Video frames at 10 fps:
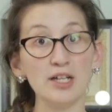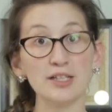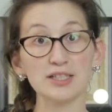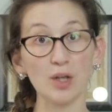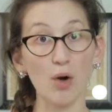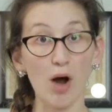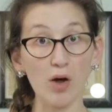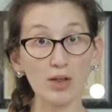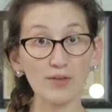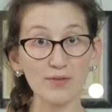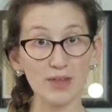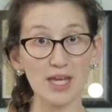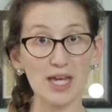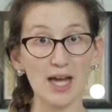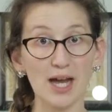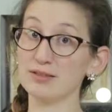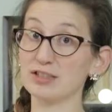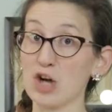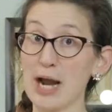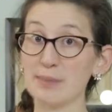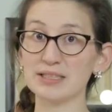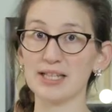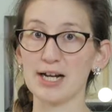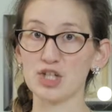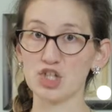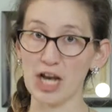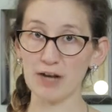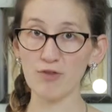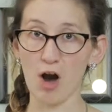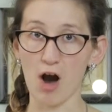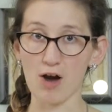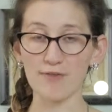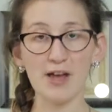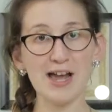so all of the scraps that I shaved off,